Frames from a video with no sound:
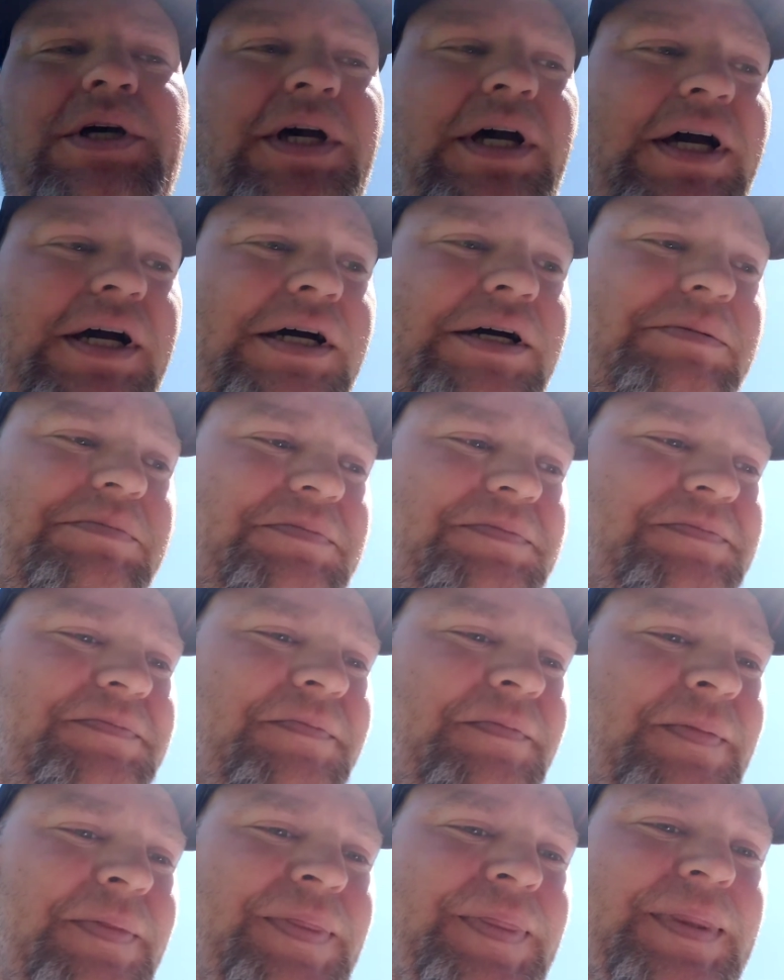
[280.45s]

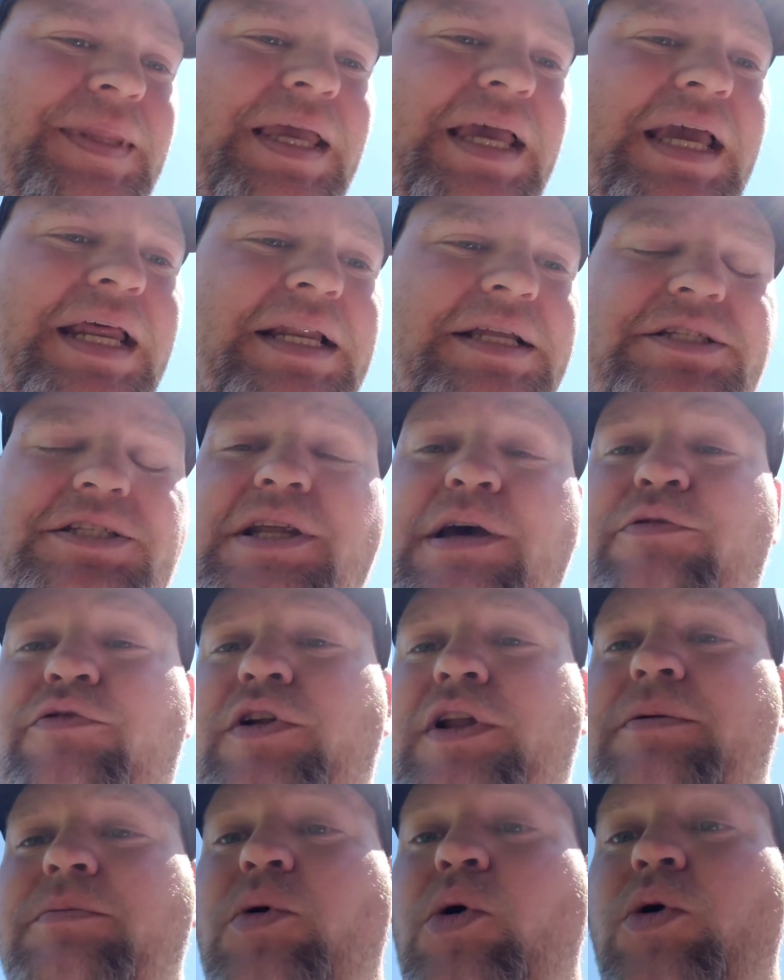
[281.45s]
And it's
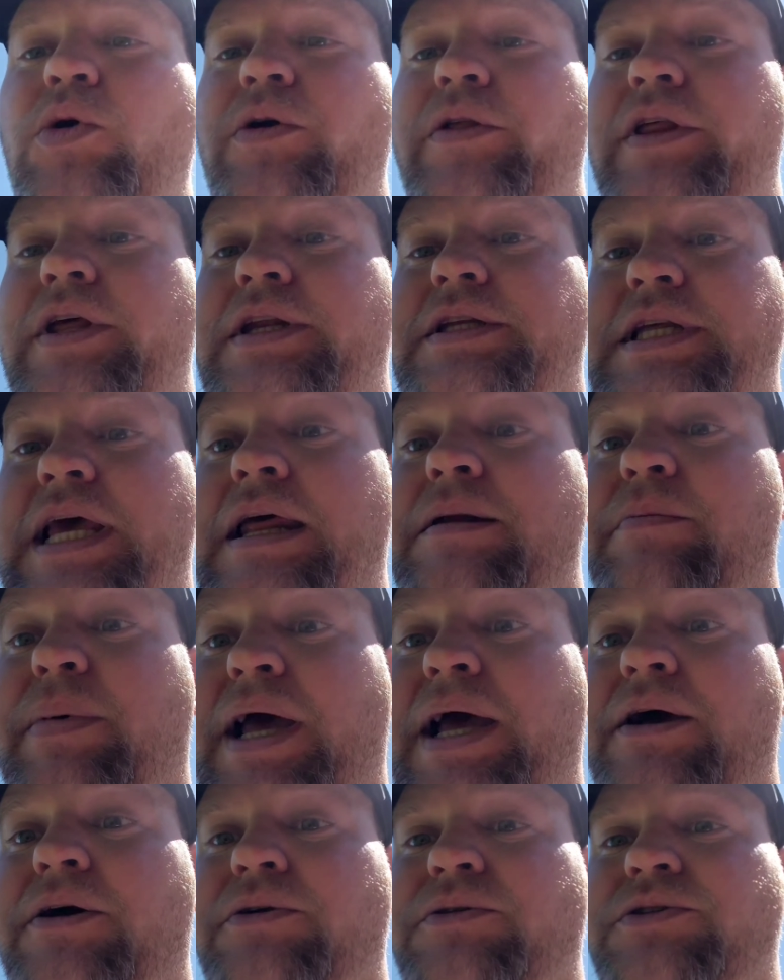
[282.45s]
definitely more than 10
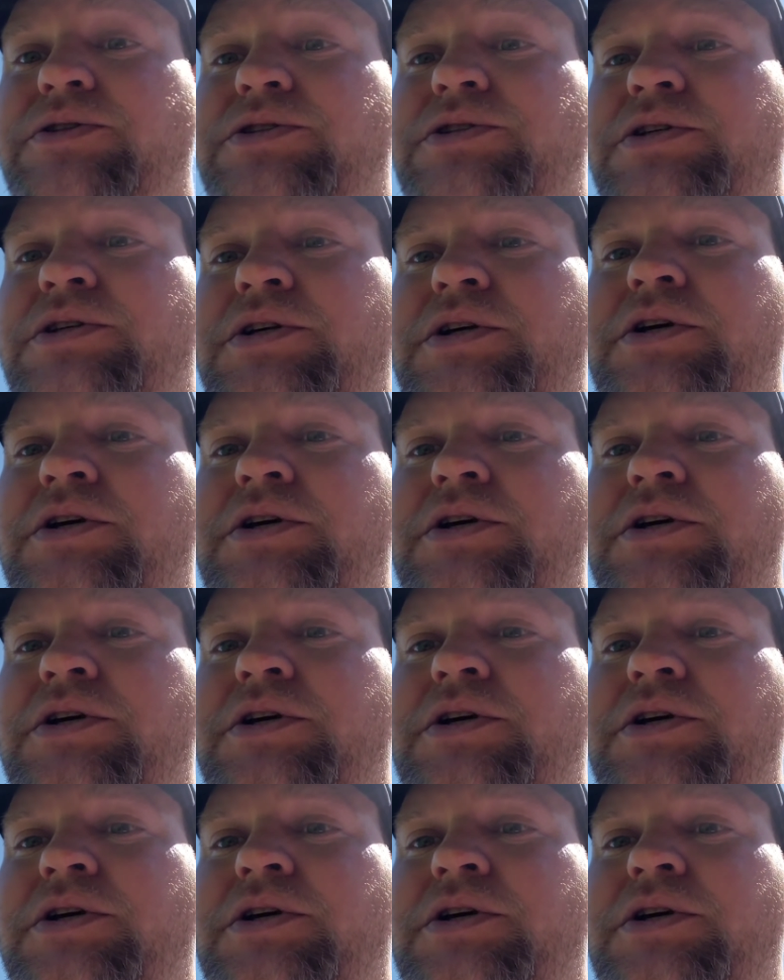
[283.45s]
pounds